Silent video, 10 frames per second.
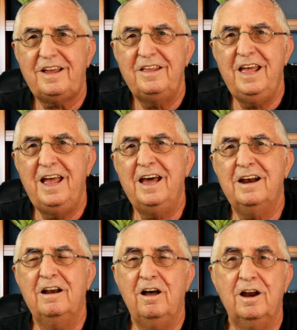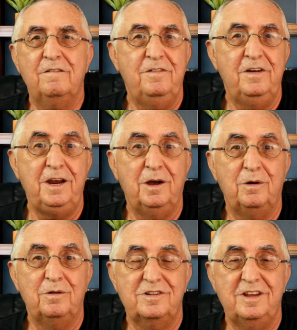it had a lot of
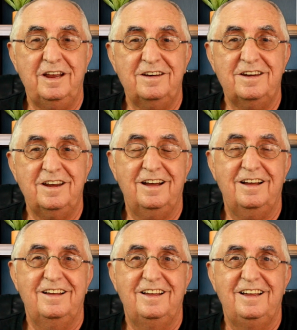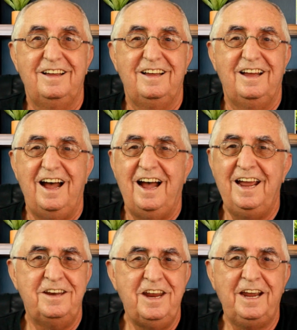videos that I
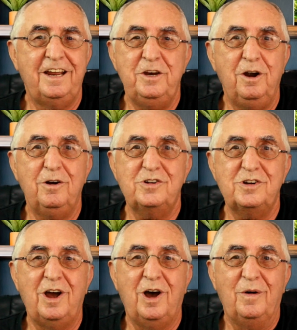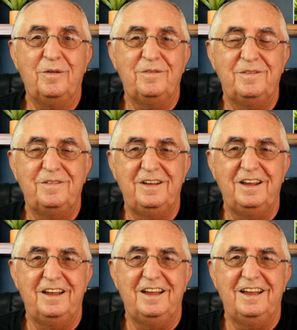had taken years ago.
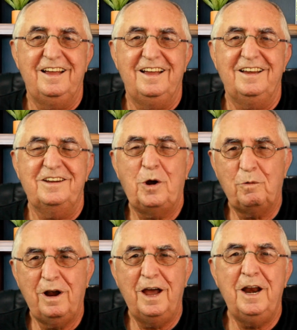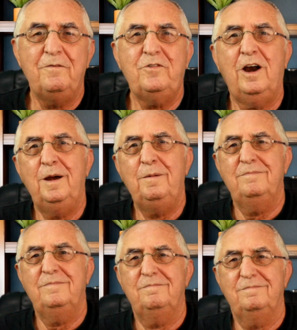So right after I
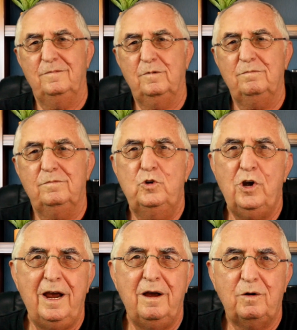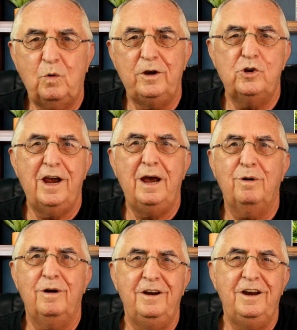quit
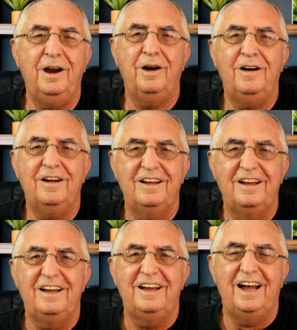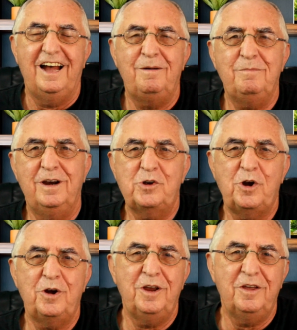jabbering here, I'm going to
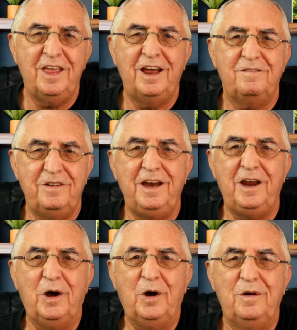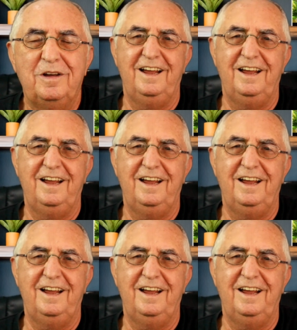show you that video.